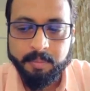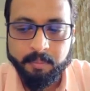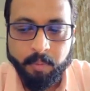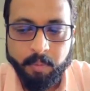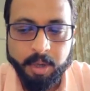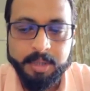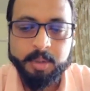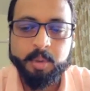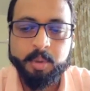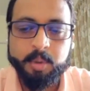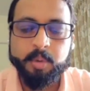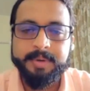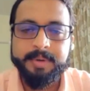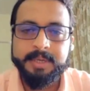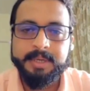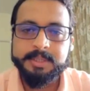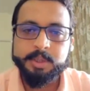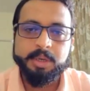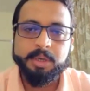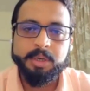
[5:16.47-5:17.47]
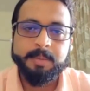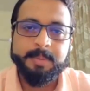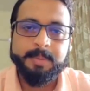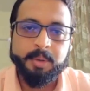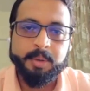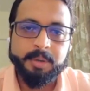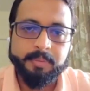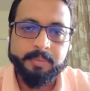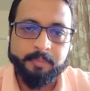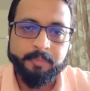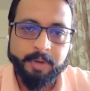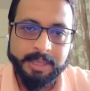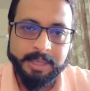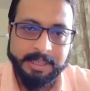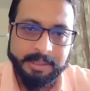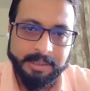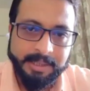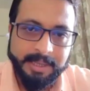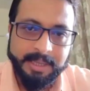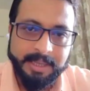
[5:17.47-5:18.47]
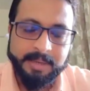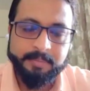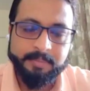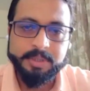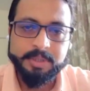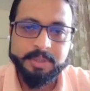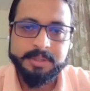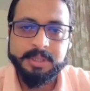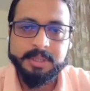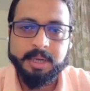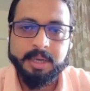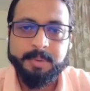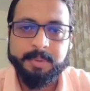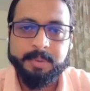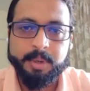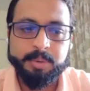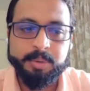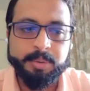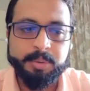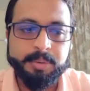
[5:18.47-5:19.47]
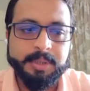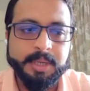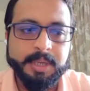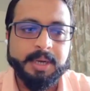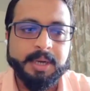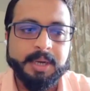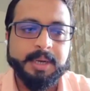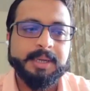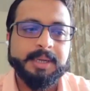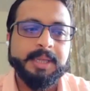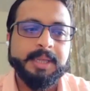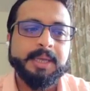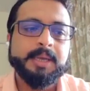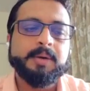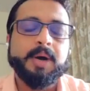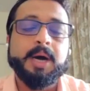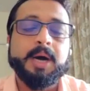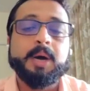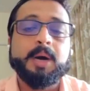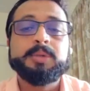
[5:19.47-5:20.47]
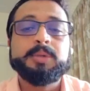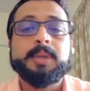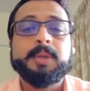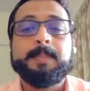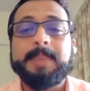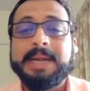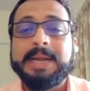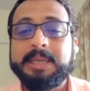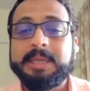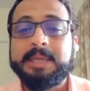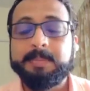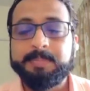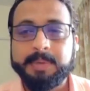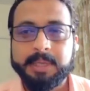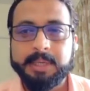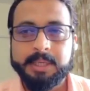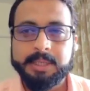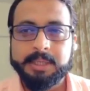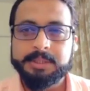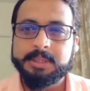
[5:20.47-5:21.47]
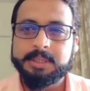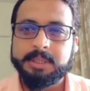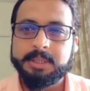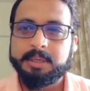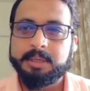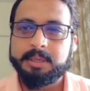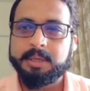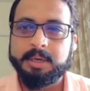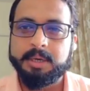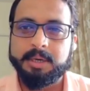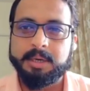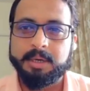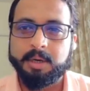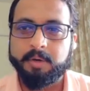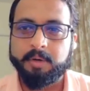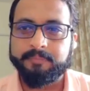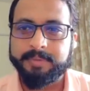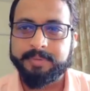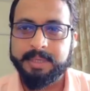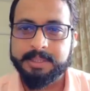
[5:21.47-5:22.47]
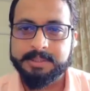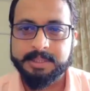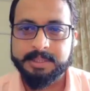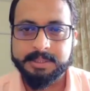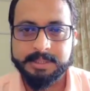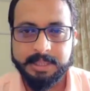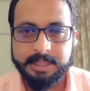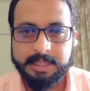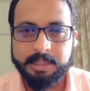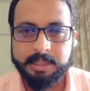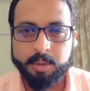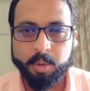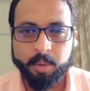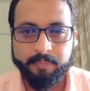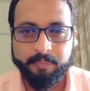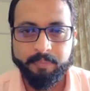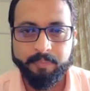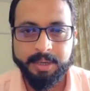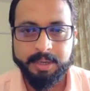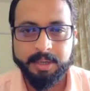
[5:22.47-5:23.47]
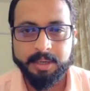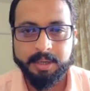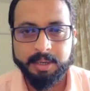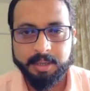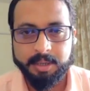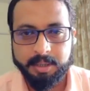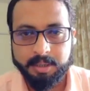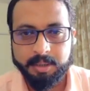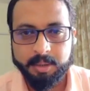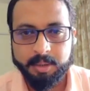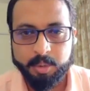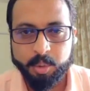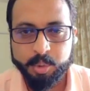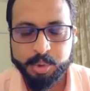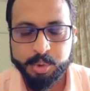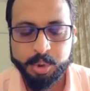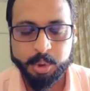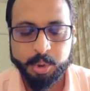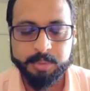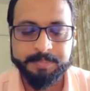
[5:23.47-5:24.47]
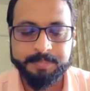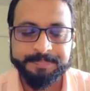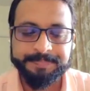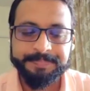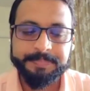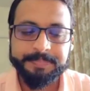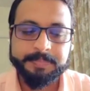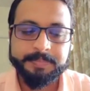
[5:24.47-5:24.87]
what COVID is all about, what care was about to take, how the multiplication of cases in COVID goes on.